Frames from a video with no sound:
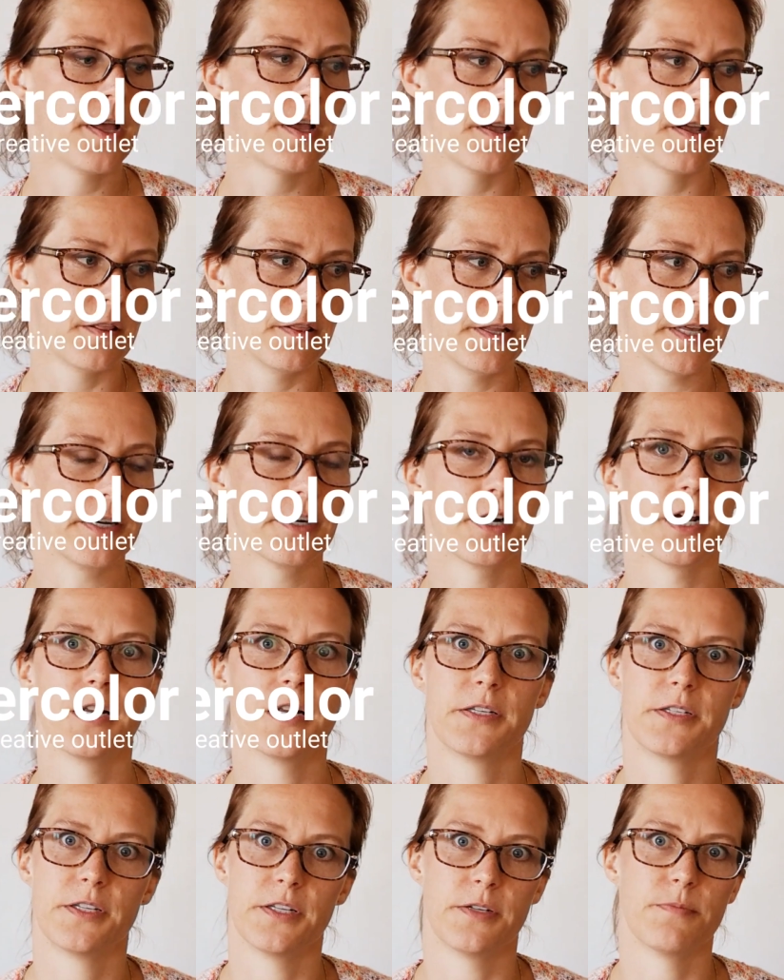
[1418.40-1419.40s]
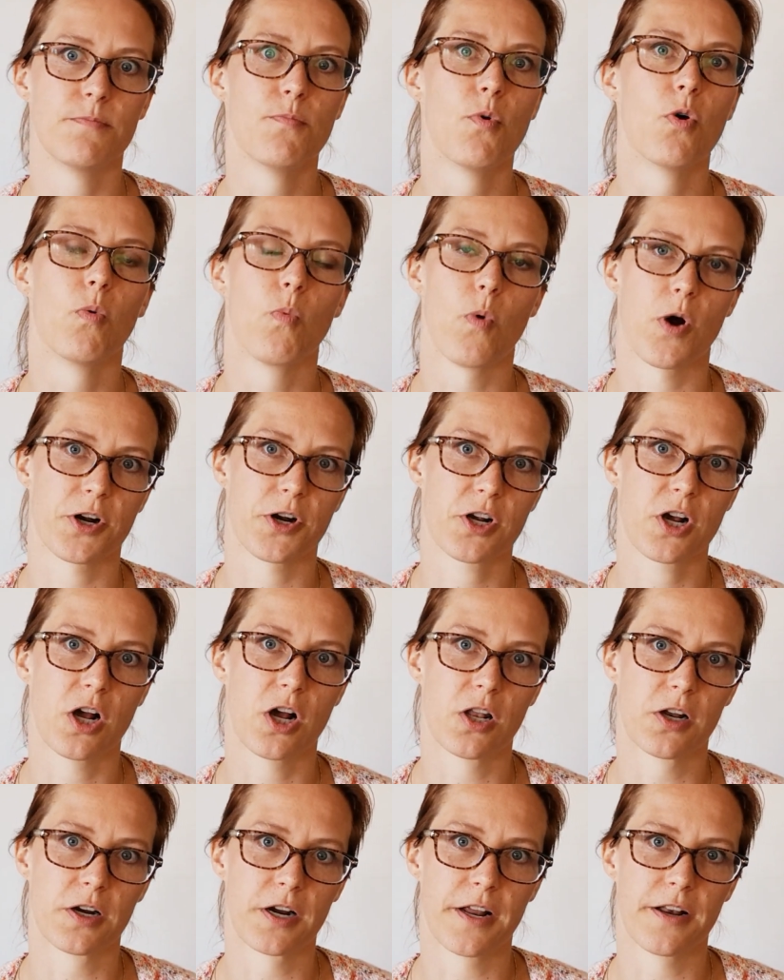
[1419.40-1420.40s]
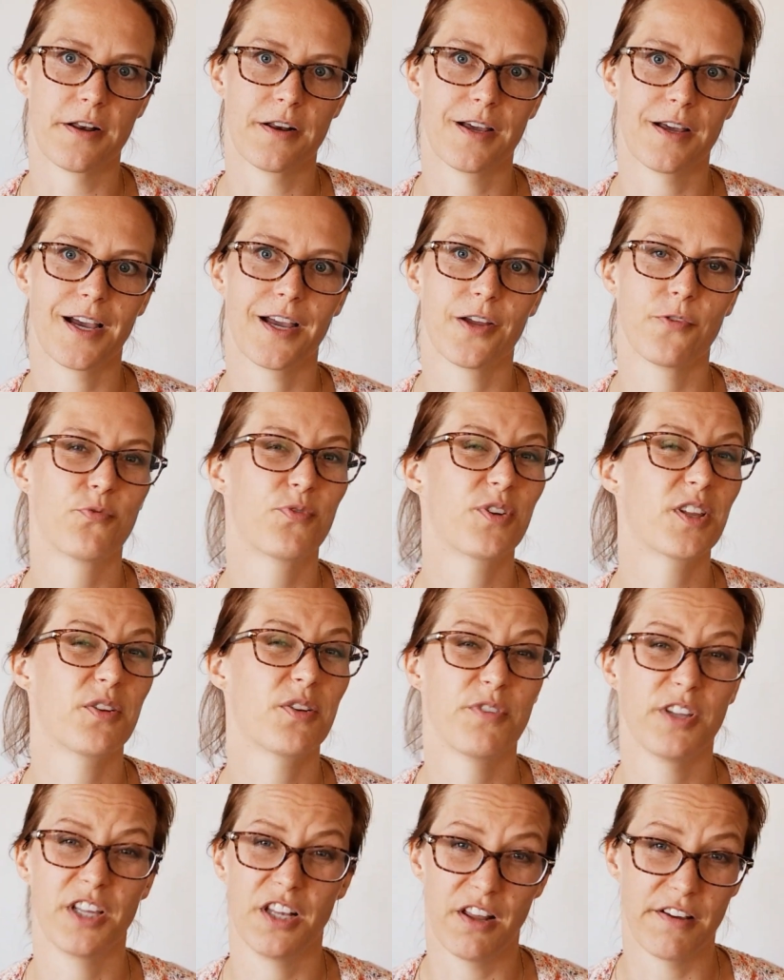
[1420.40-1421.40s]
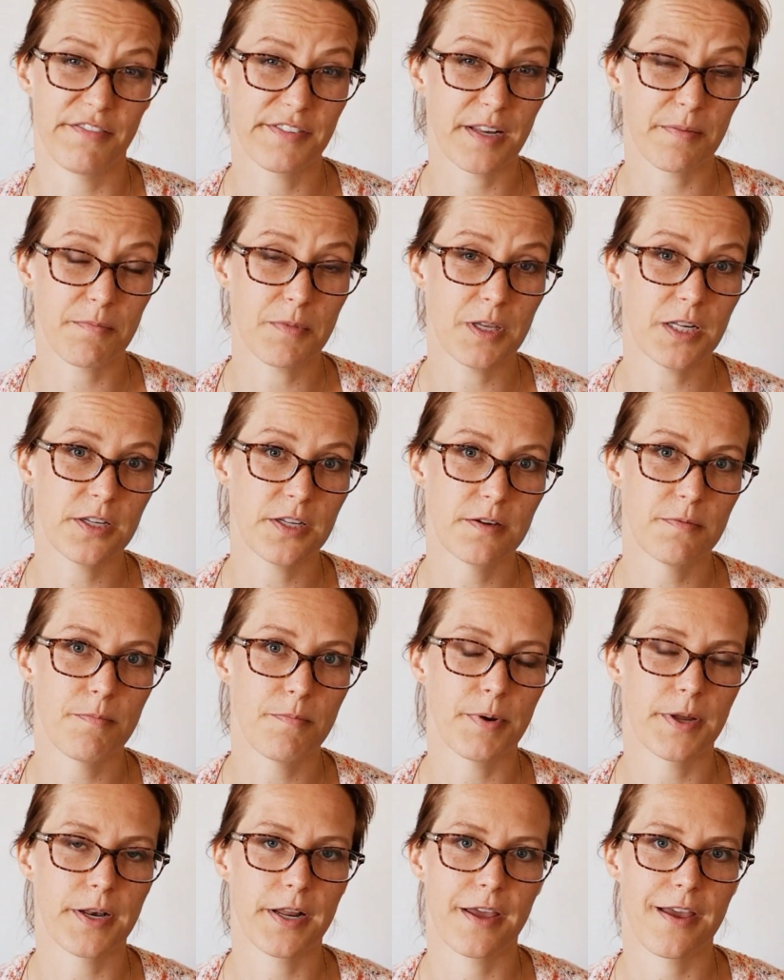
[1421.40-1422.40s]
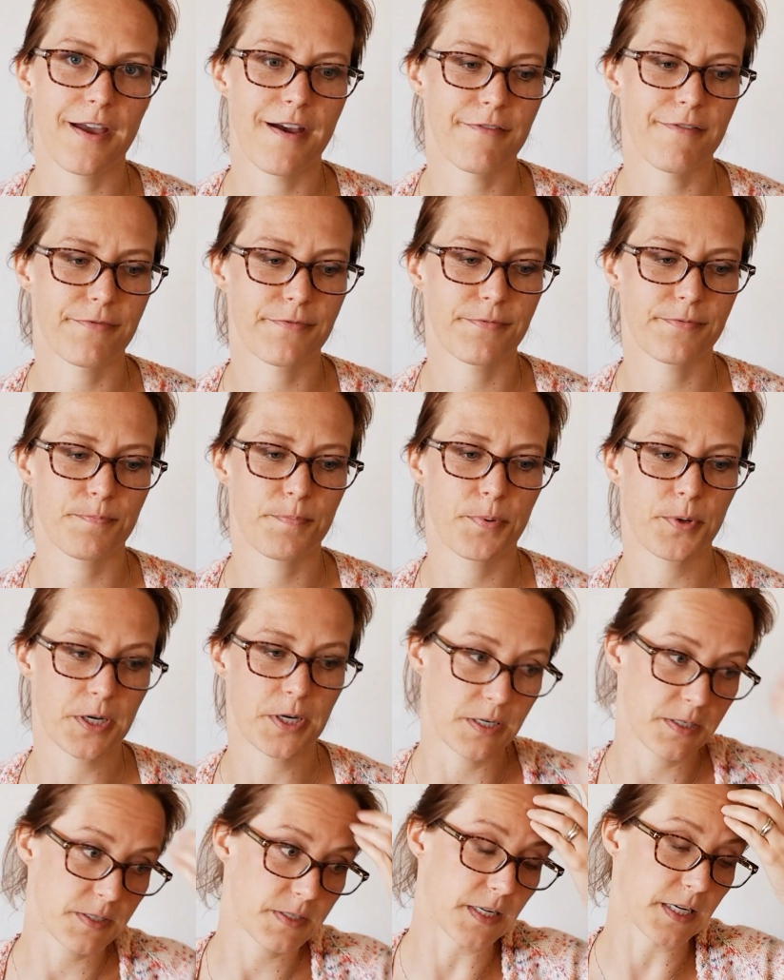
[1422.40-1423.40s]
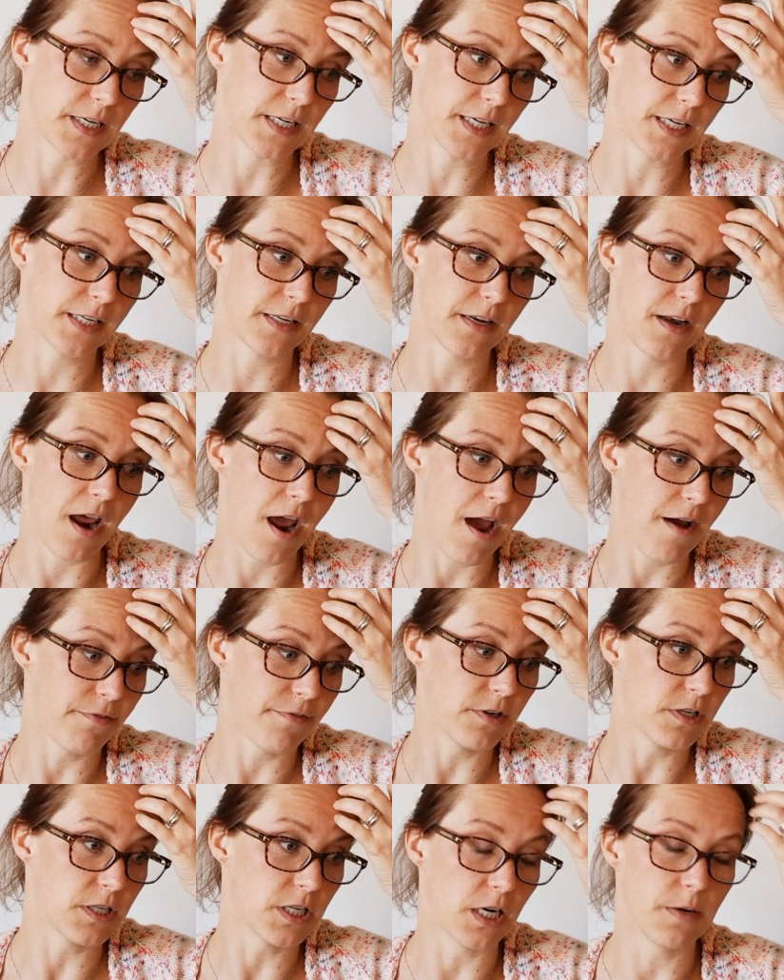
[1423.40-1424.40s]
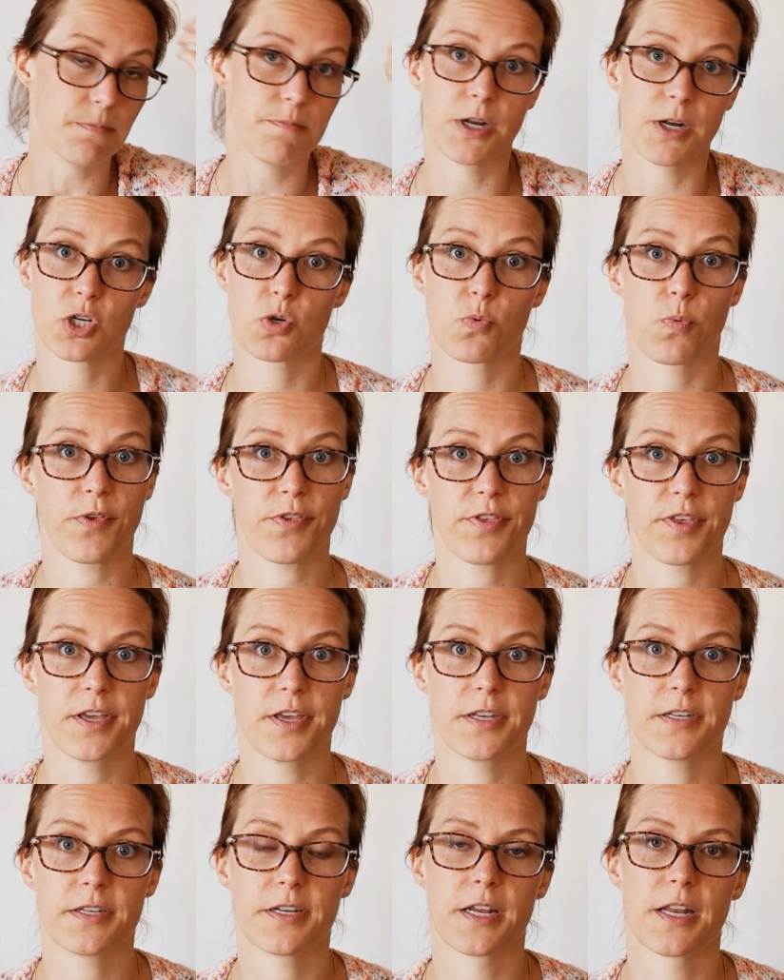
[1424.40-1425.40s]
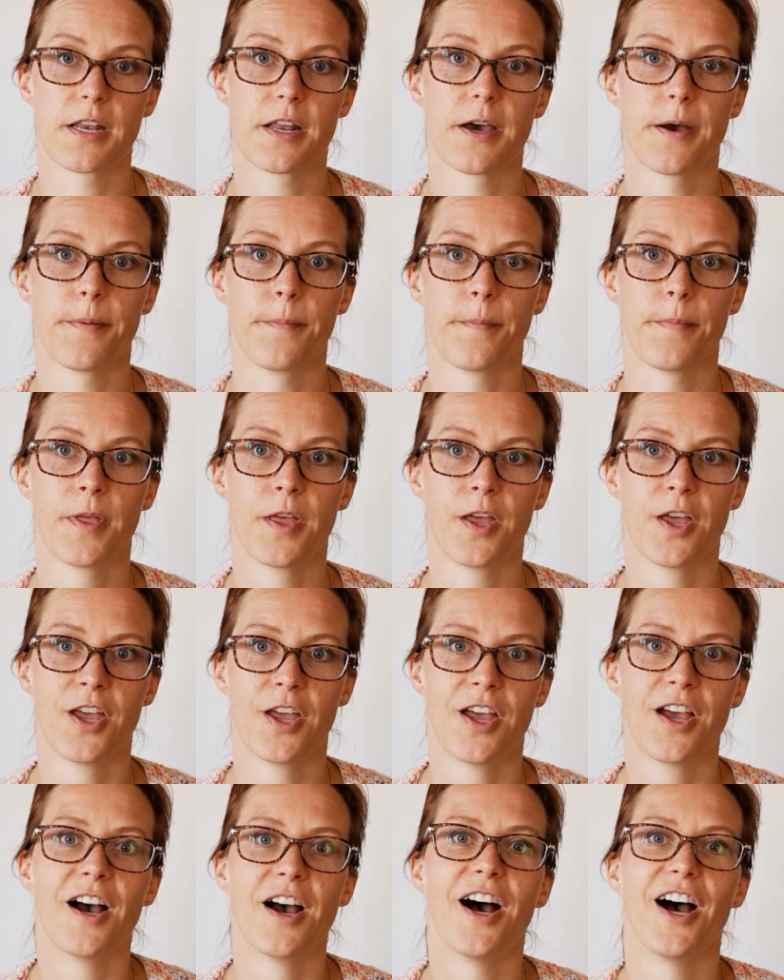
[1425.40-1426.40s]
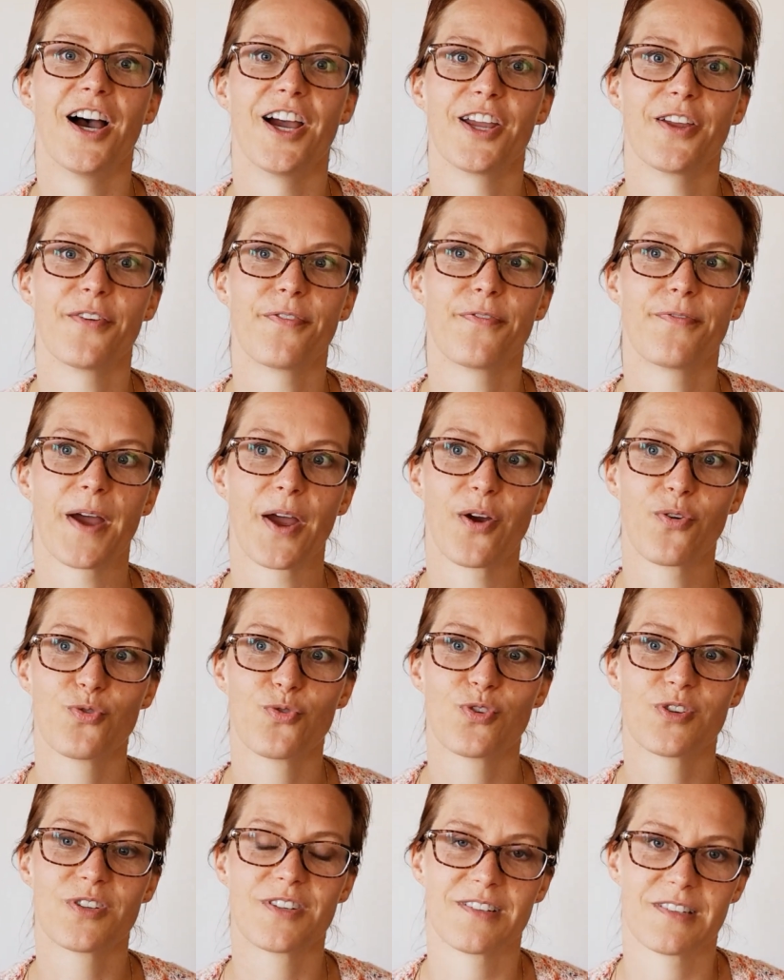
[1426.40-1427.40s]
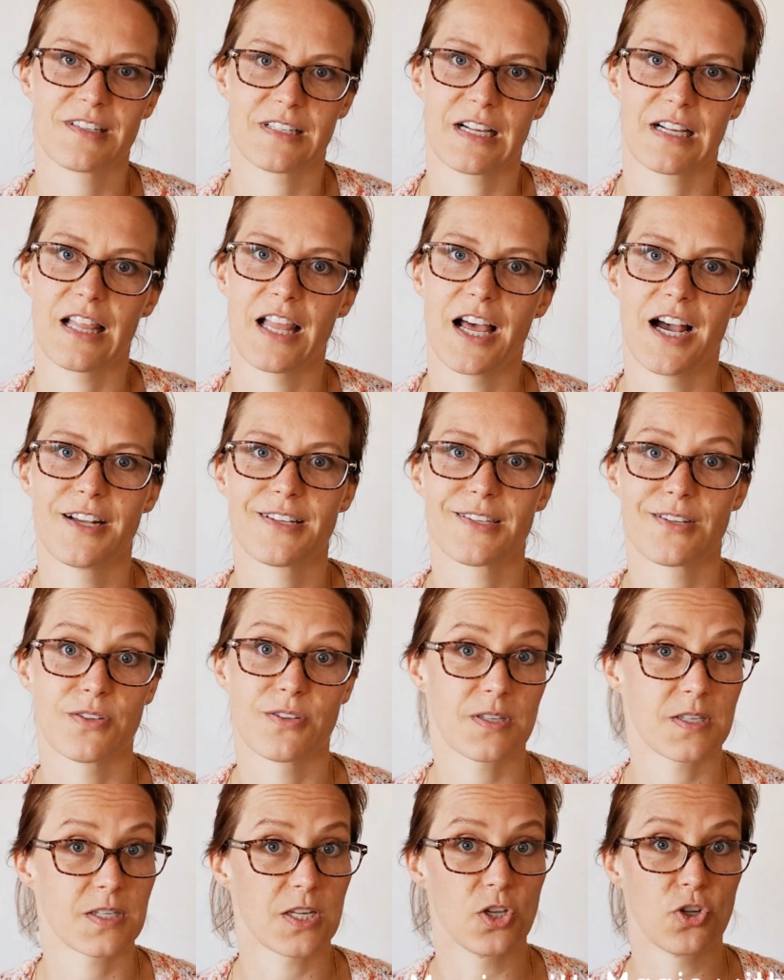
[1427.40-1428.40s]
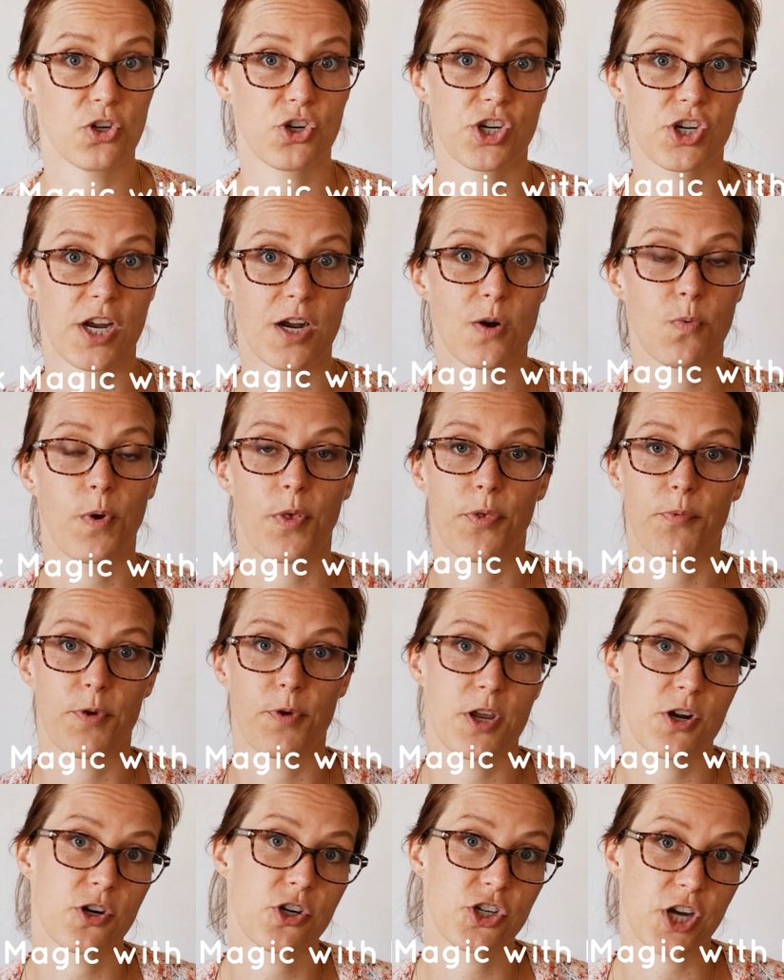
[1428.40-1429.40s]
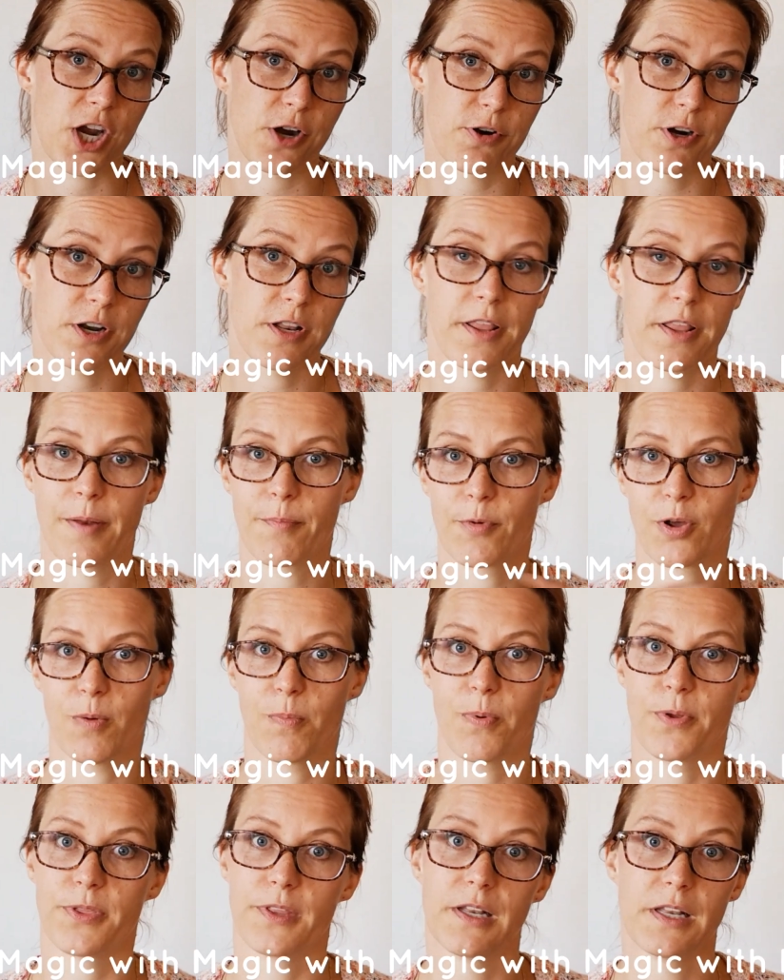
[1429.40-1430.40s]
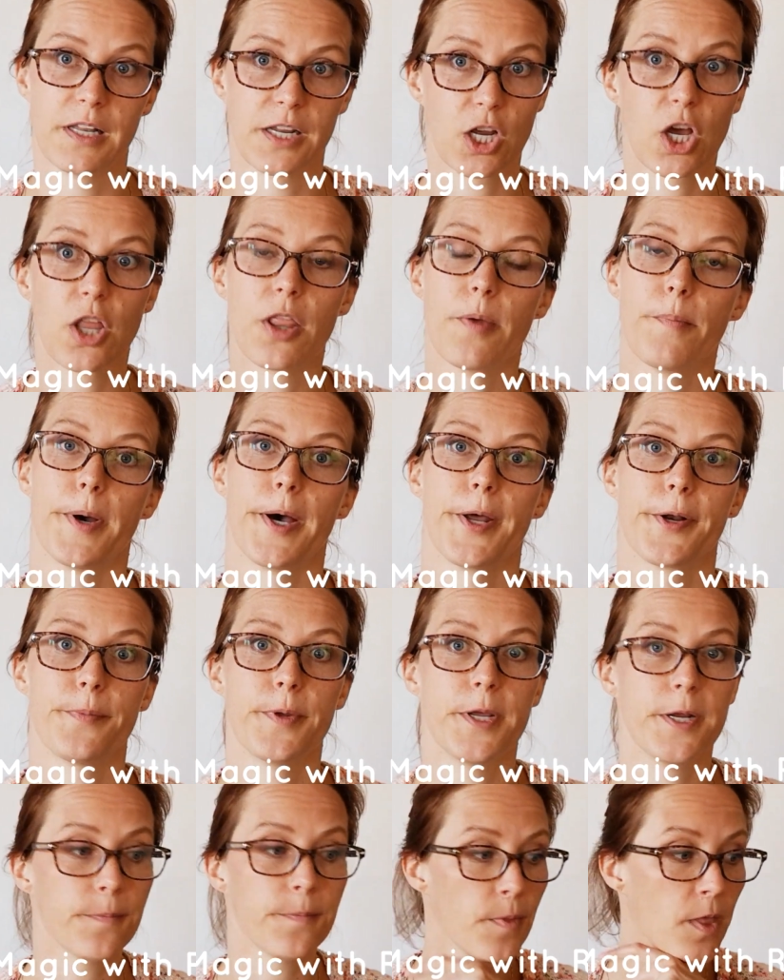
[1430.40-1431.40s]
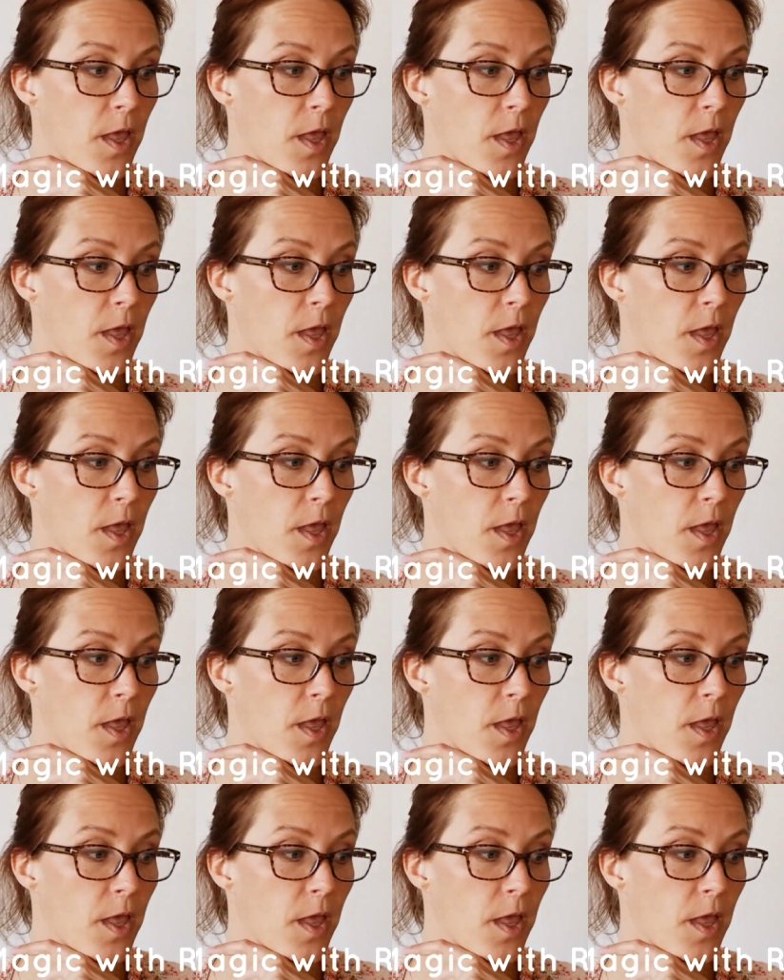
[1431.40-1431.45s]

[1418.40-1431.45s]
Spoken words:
later I did more watercolor, and I really, really love that medium, but I have put it aside and I haven't done much with it. And I found this class on Skillshare with Ria Sharon, and I'm going to put the link on the bottom here.